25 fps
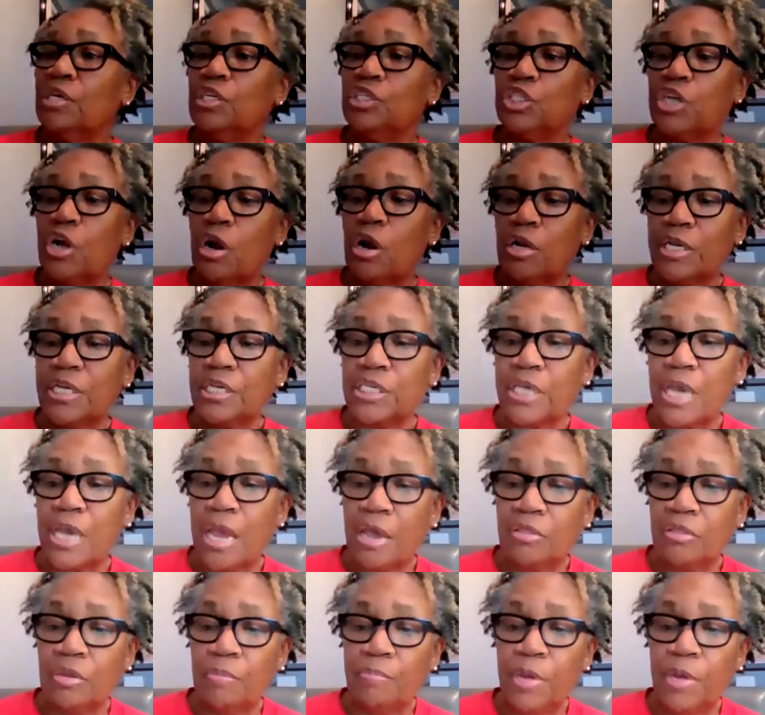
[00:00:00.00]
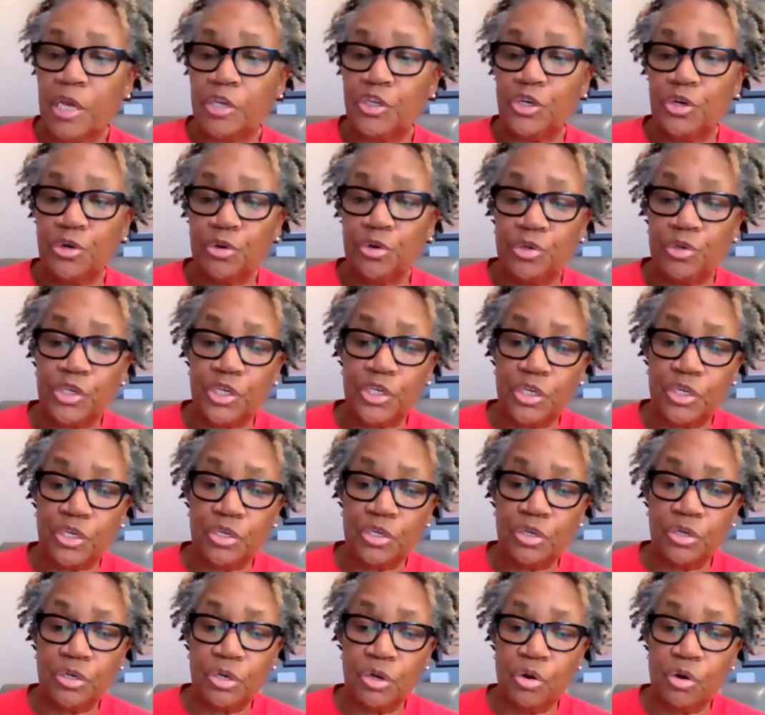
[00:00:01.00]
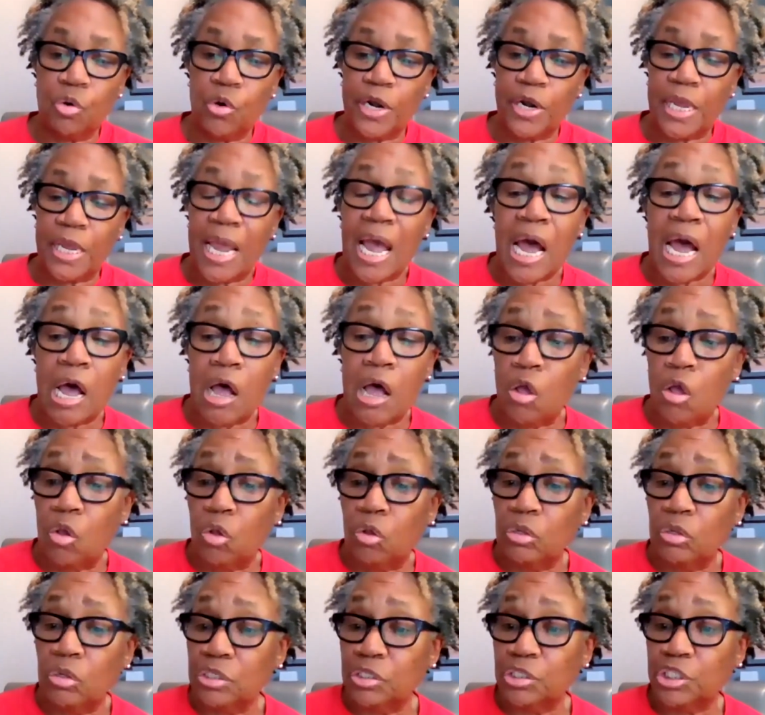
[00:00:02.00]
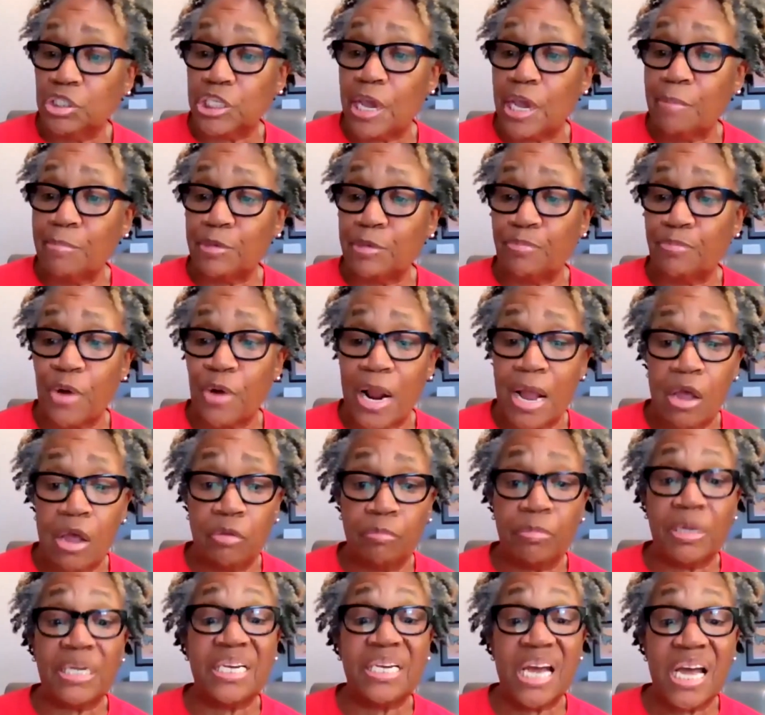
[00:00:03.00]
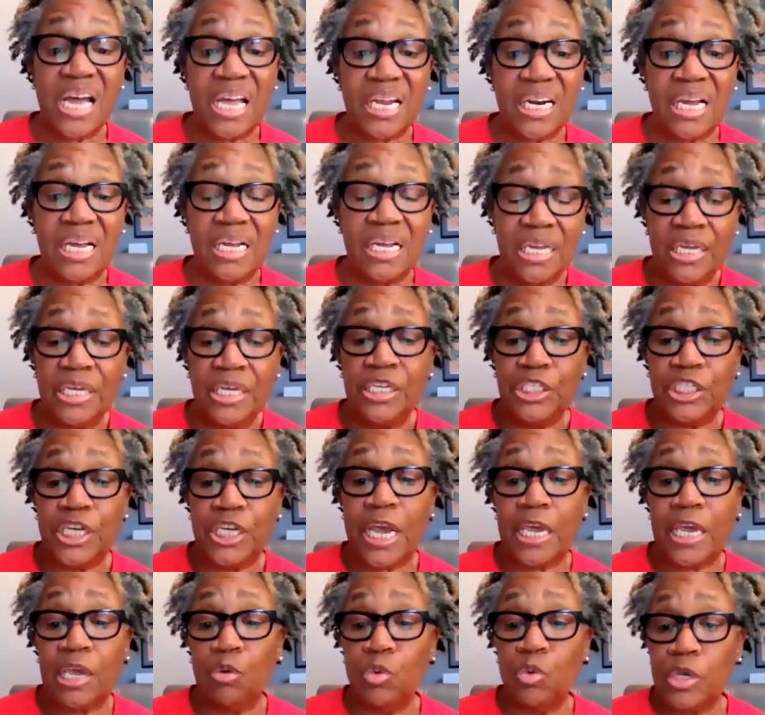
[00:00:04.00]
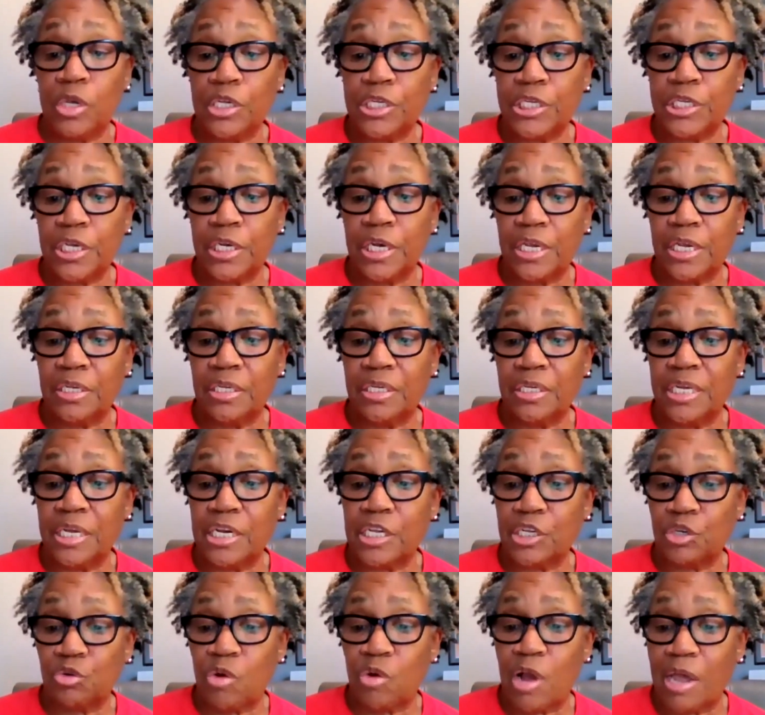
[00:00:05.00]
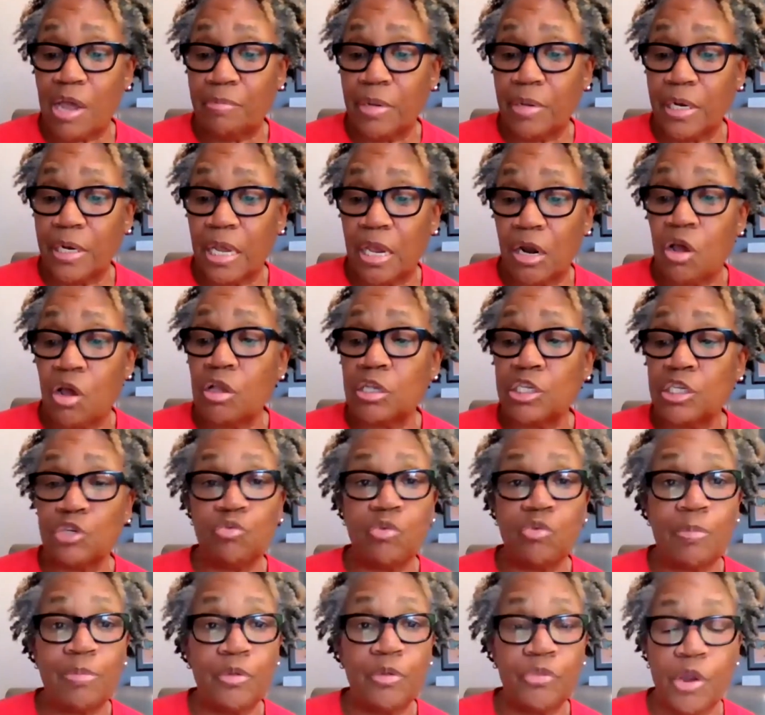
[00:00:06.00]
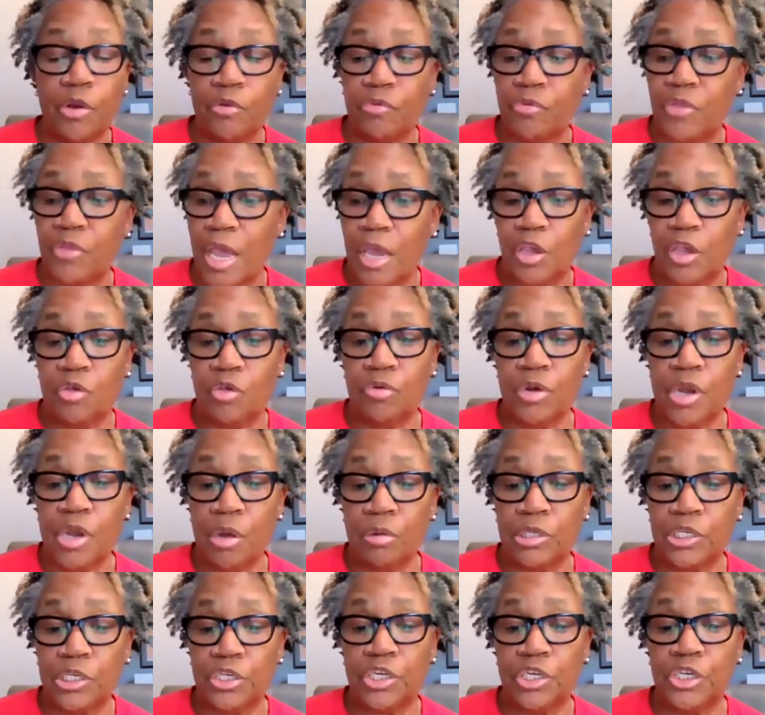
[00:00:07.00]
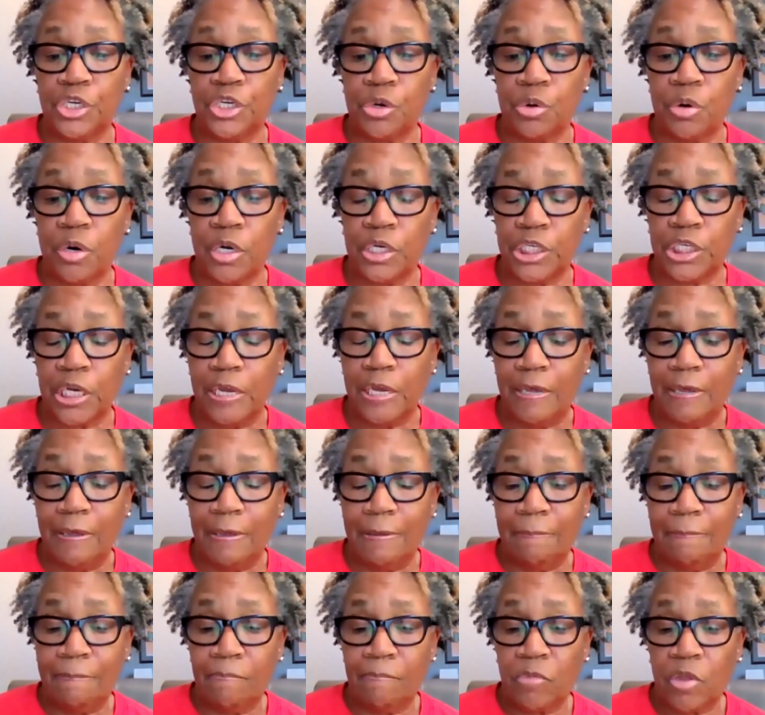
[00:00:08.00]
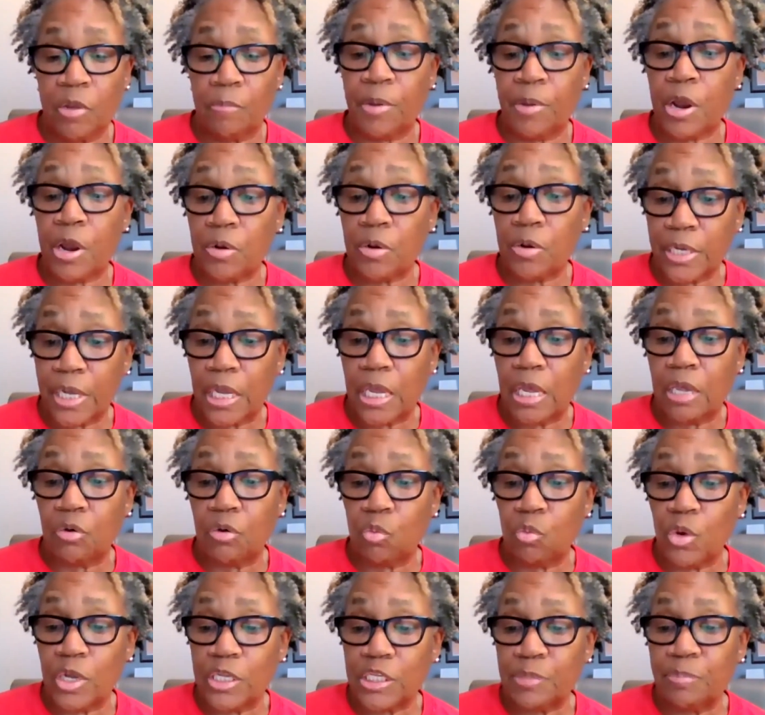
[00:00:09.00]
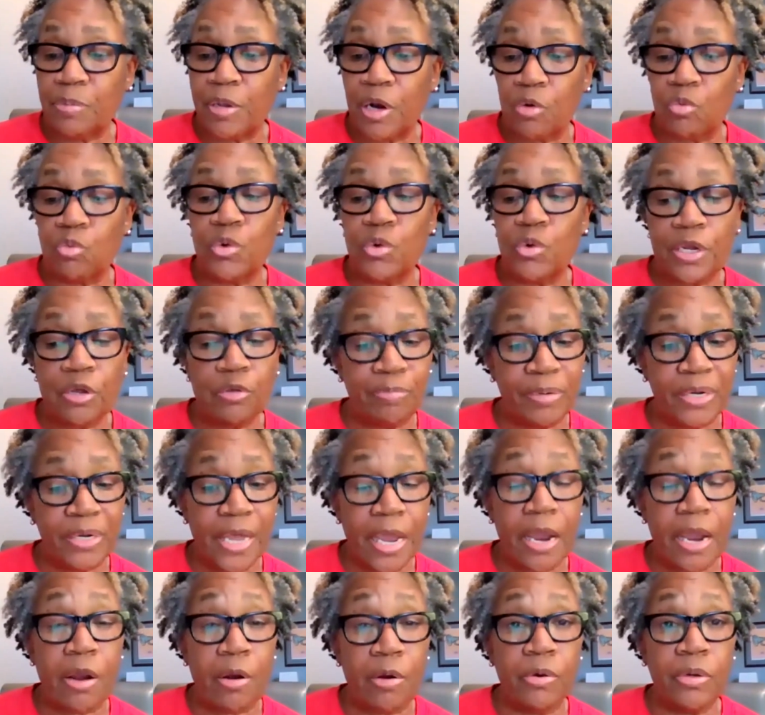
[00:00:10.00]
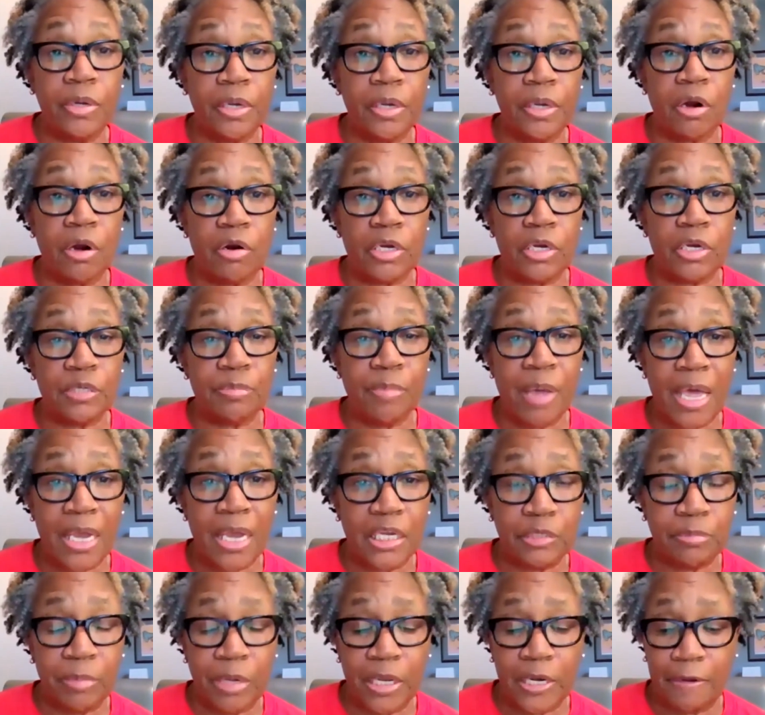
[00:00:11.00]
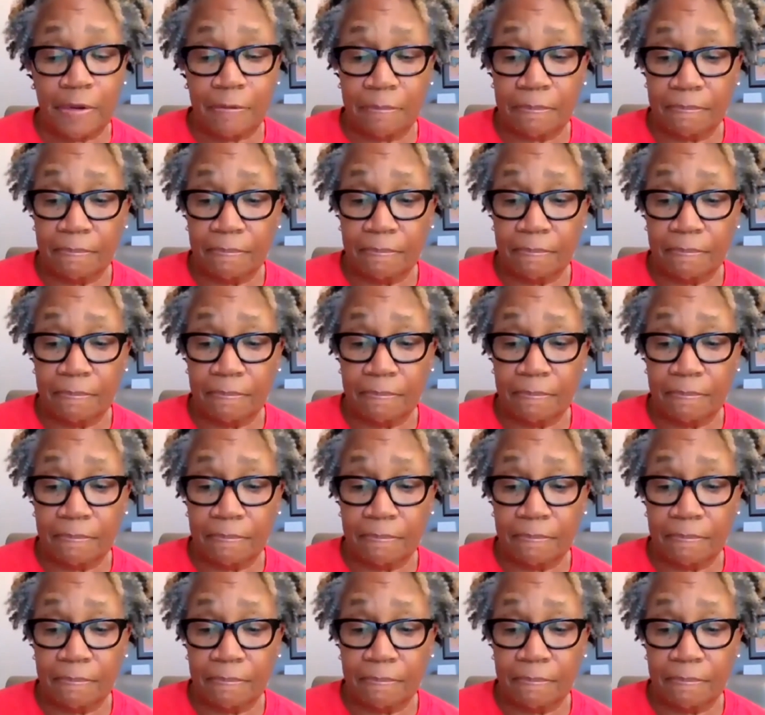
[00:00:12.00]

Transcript: Charlie scanned the pictures. Gordie Howe, James Brown, Madonna, Jackie Wilson, and Dennis Rodman had all scribbled their thank you notes to George. Apparently, he had once been a real player in artist management.